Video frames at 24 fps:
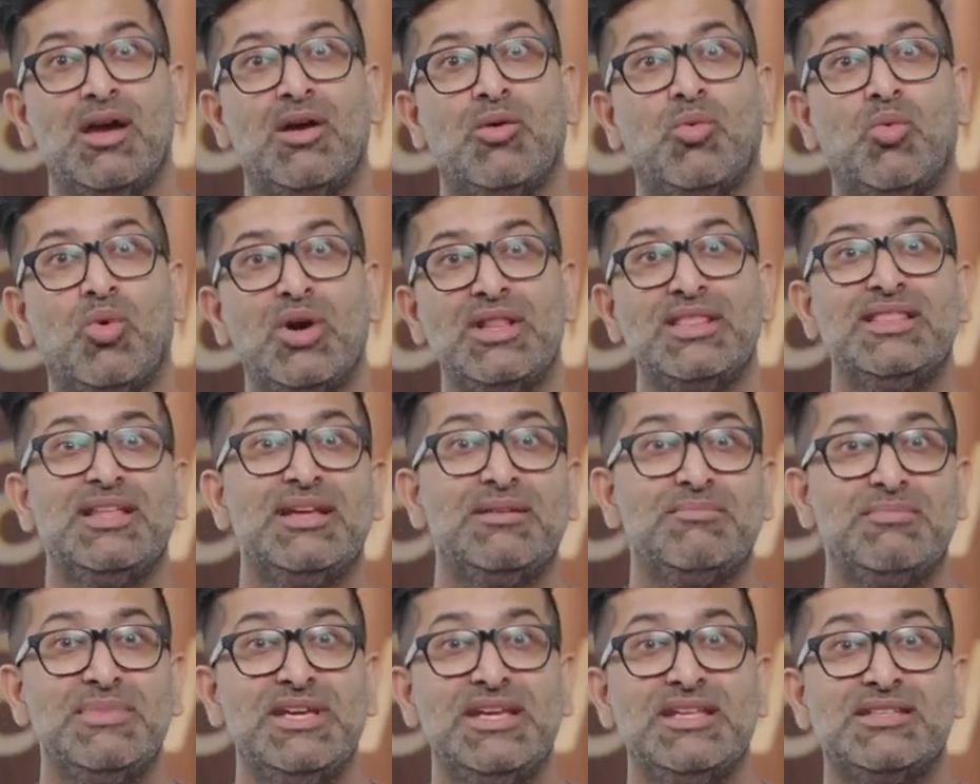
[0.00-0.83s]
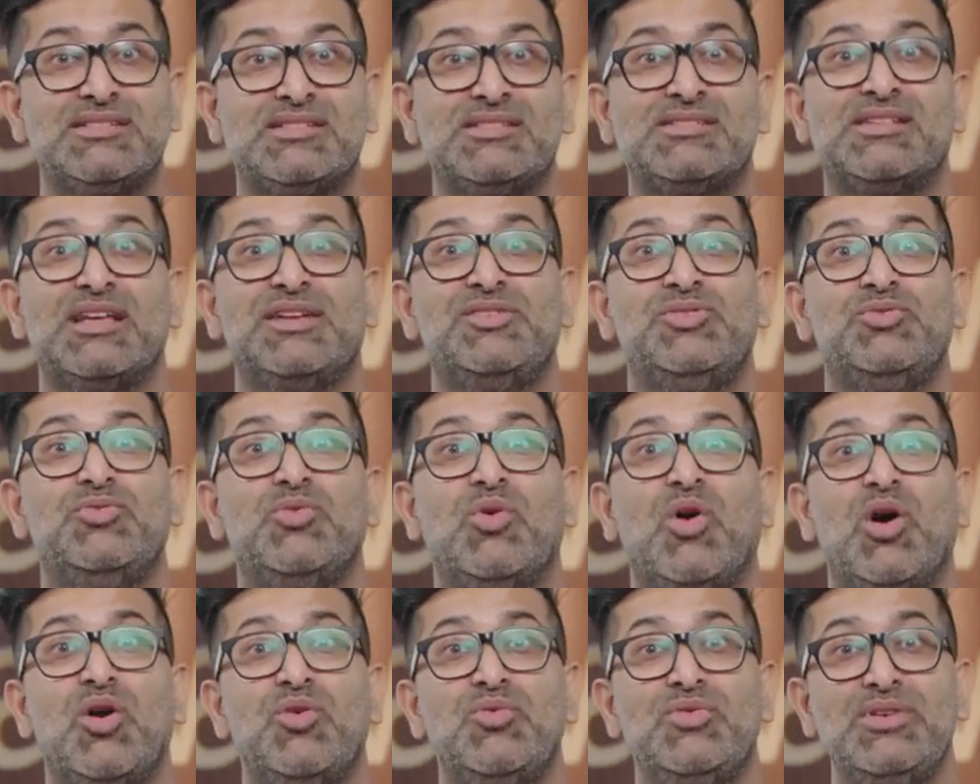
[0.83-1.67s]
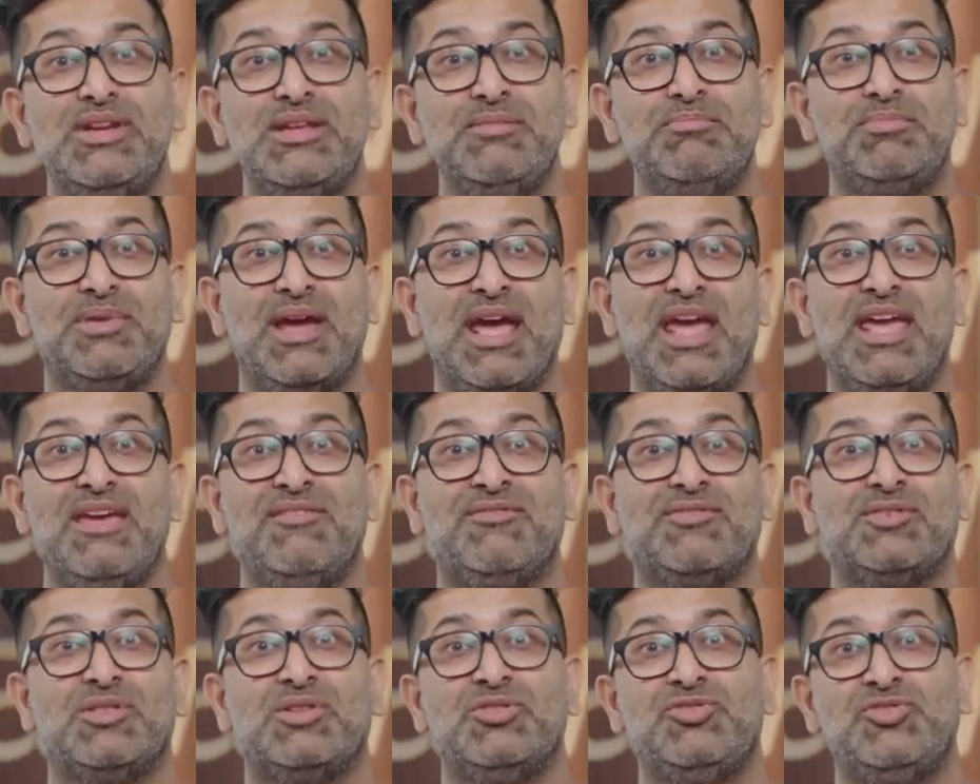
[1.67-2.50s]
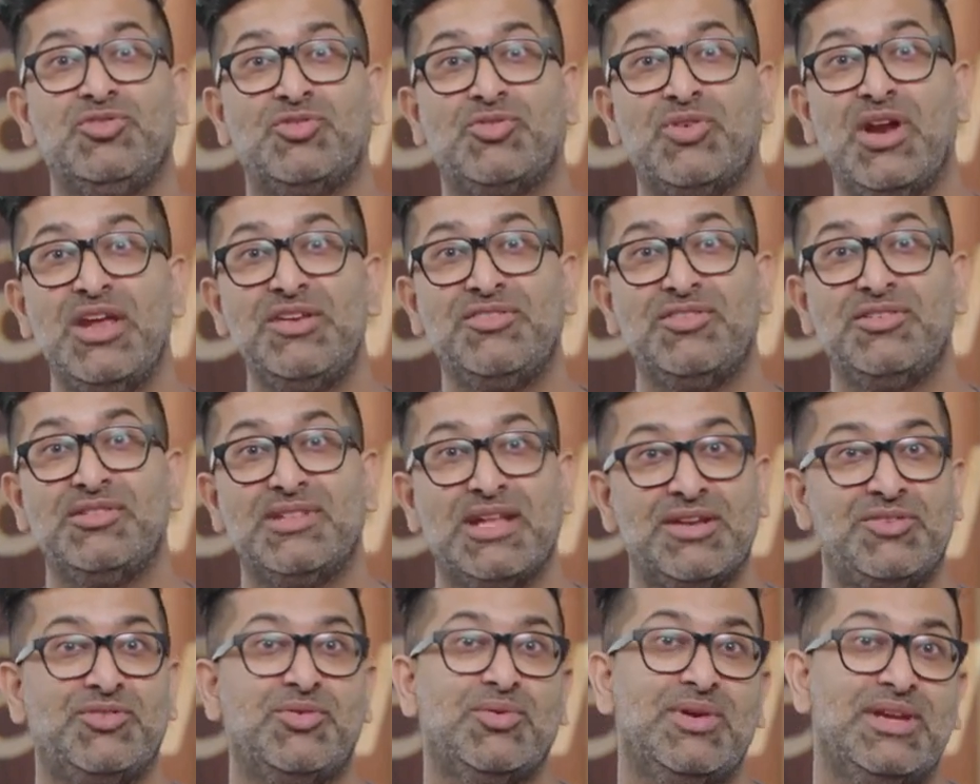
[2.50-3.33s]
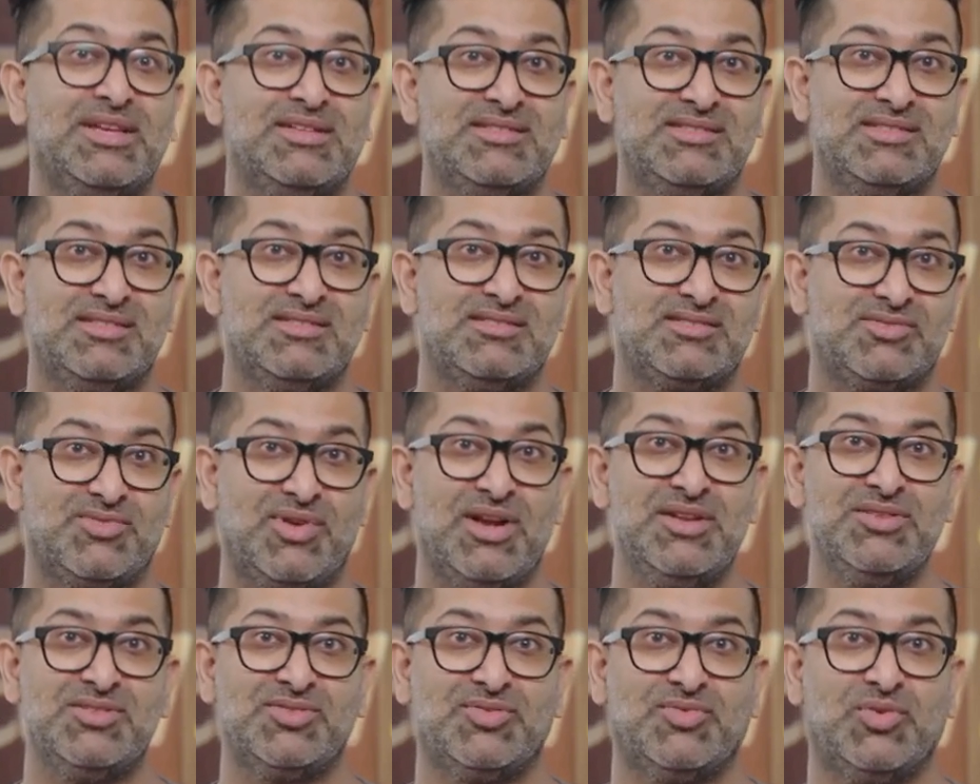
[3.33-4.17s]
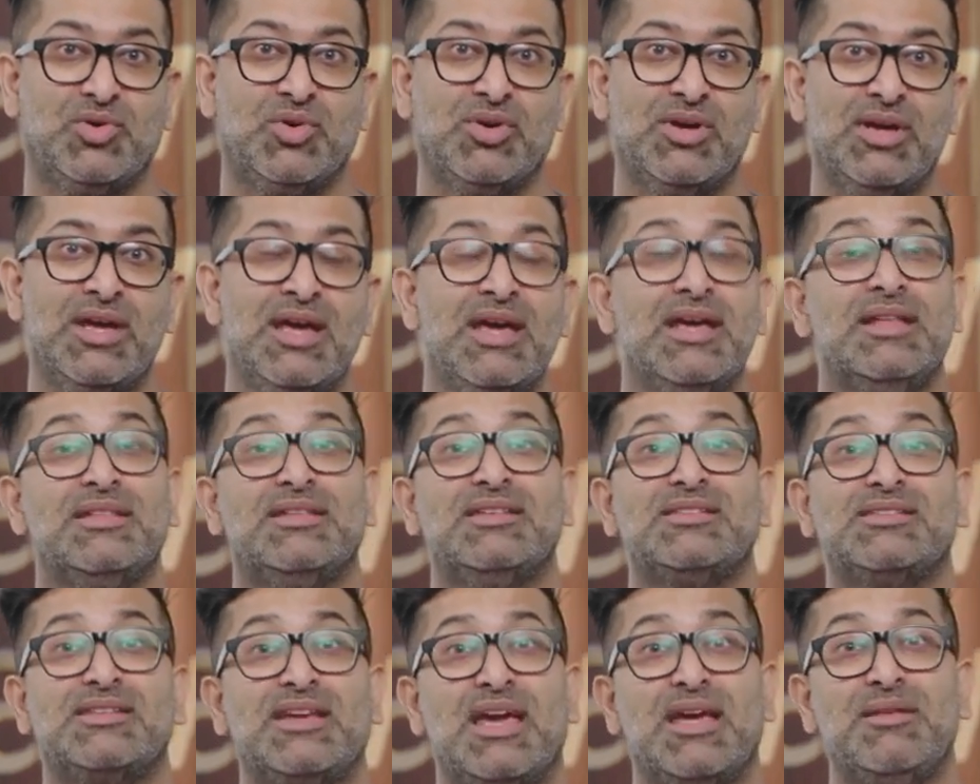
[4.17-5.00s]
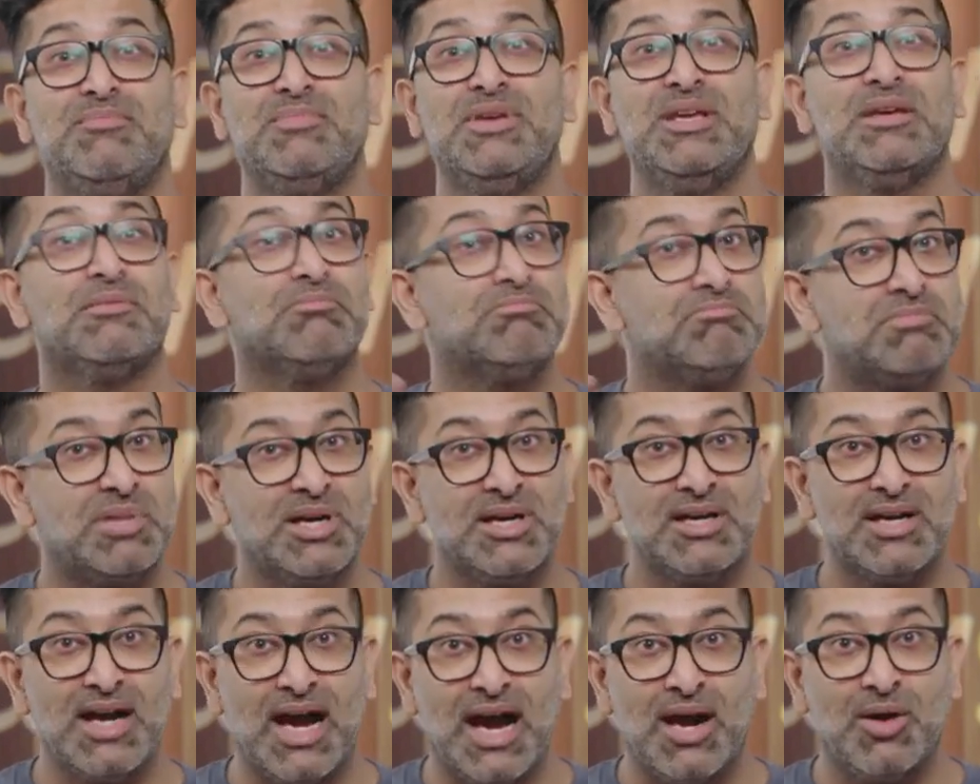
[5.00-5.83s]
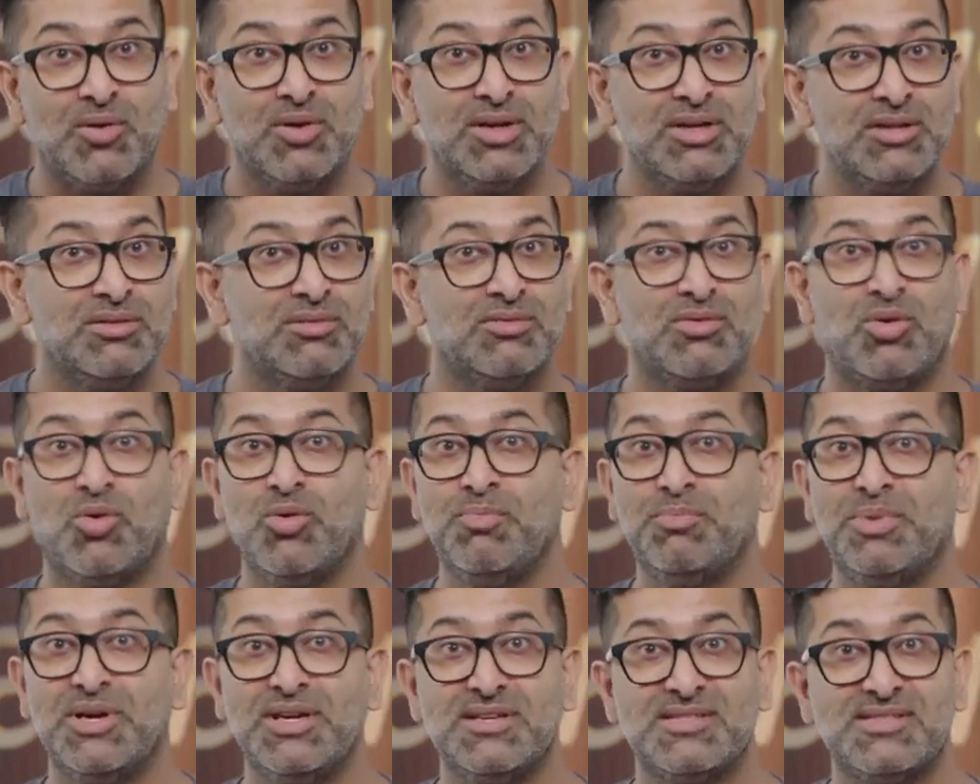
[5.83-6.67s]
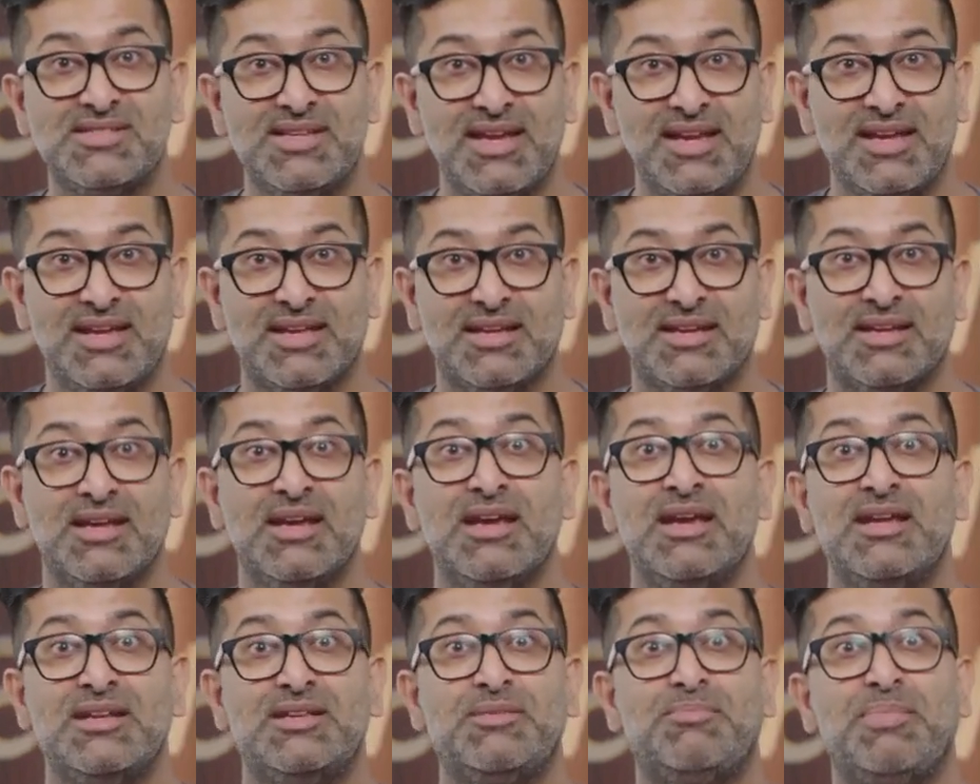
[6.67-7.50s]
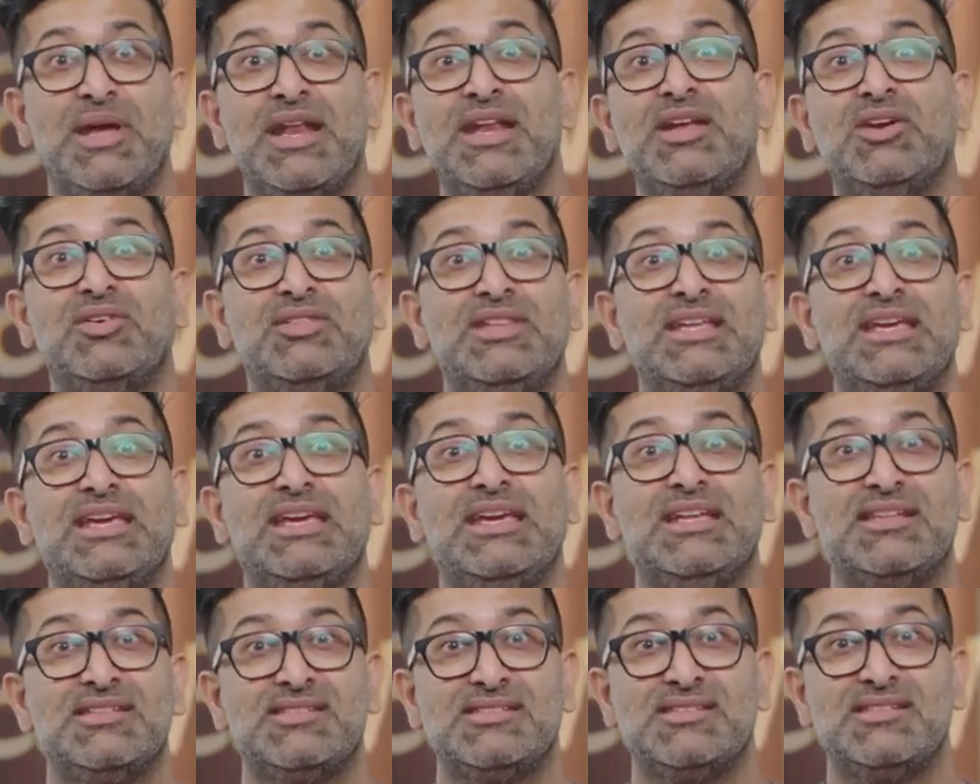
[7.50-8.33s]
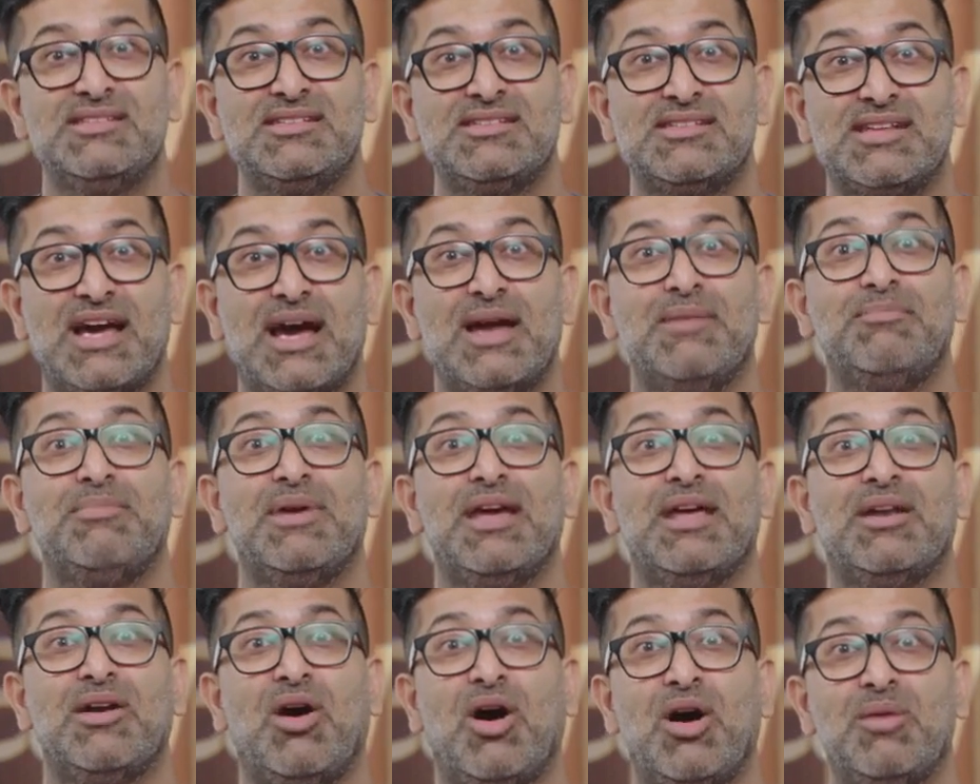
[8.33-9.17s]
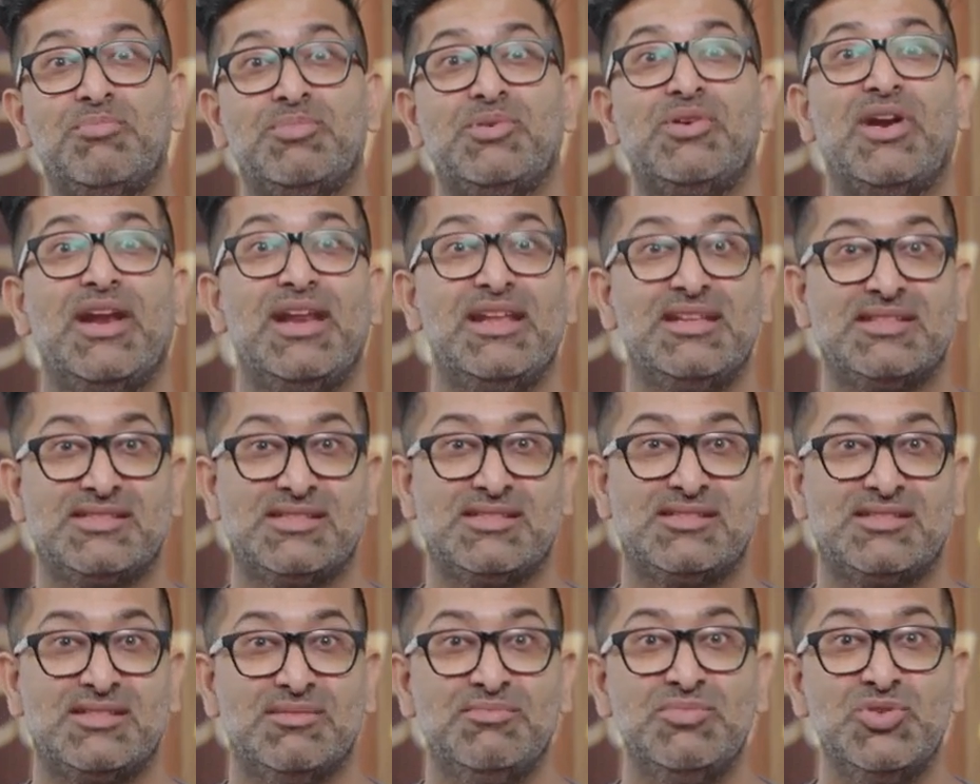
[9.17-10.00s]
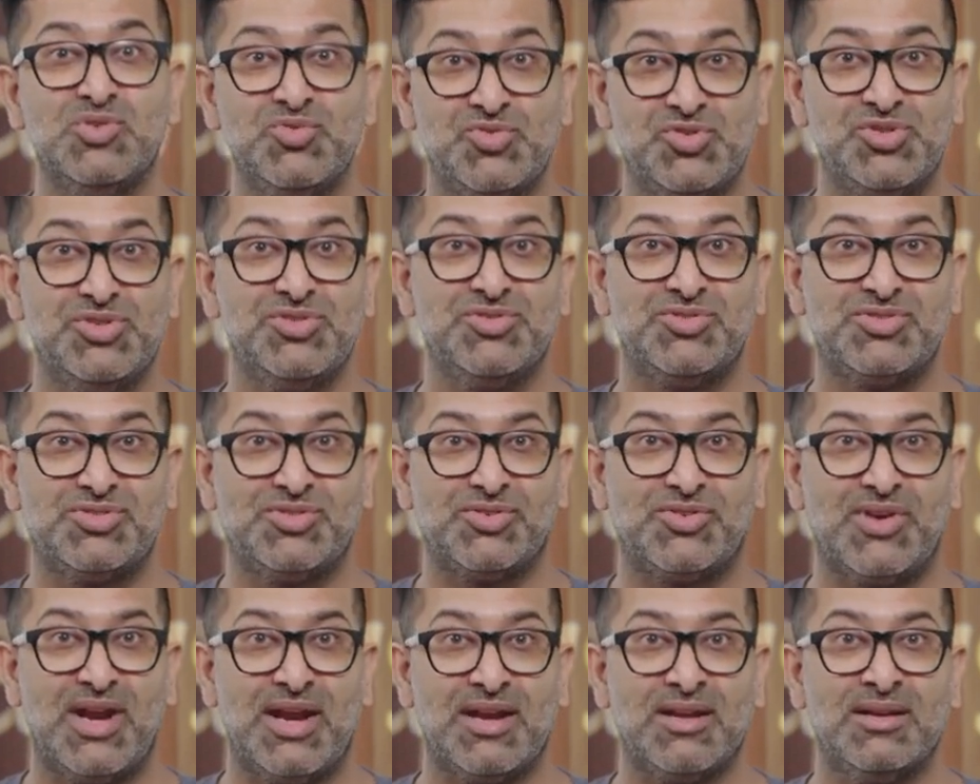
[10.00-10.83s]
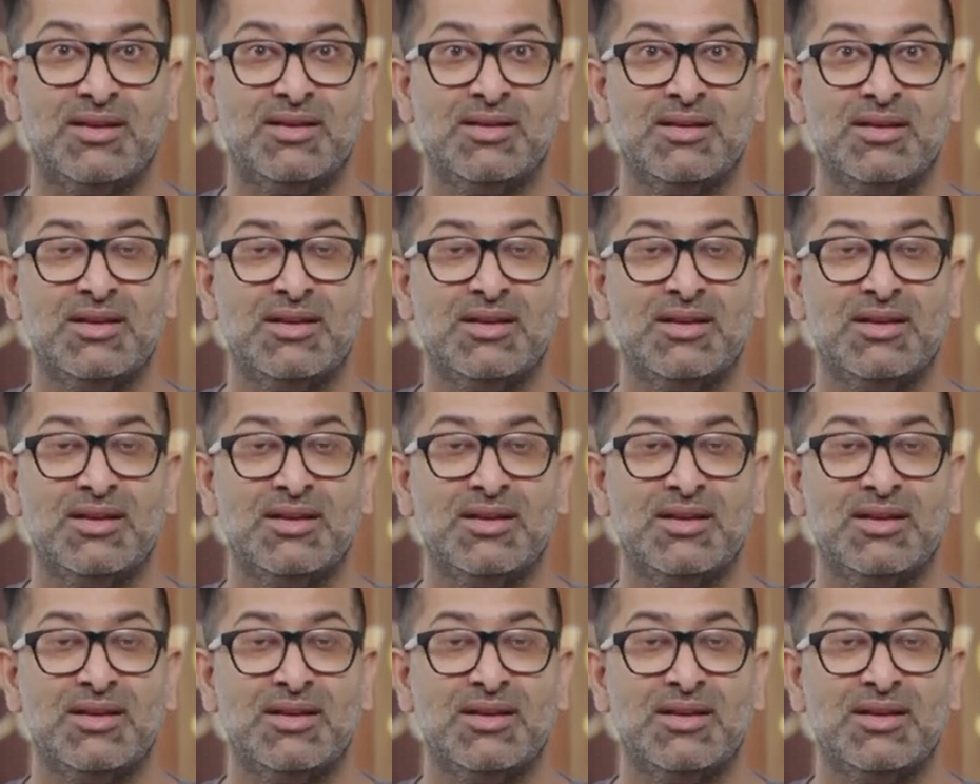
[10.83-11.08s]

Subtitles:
What that means is that you only pay for the duration that your instance runs for. This can be per hour or per second, depending on the instance type and operating system you choose to run.